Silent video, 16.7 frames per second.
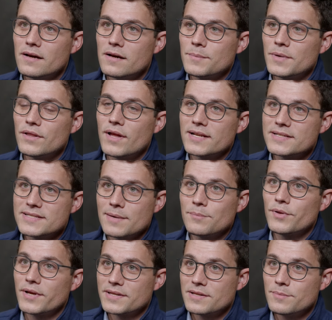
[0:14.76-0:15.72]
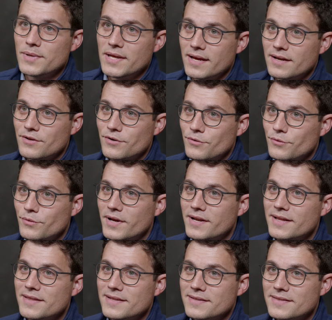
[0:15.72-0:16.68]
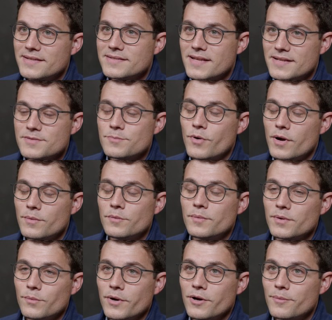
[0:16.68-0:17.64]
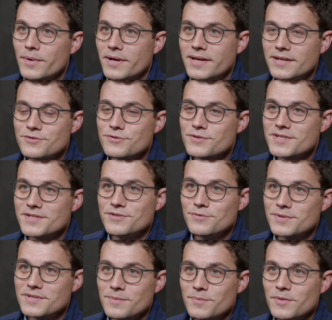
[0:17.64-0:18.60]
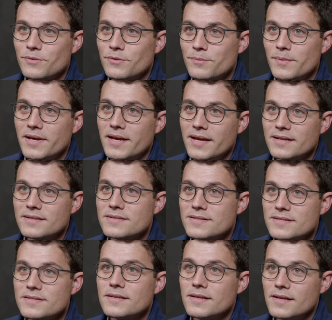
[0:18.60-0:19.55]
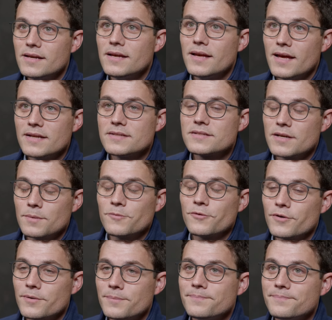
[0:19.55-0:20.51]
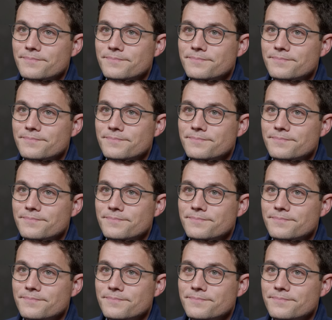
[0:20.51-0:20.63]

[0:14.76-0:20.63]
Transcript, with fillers: um, a lot of time playing the piano, and I think that that's probably where my interest in doing something with my hands has come from.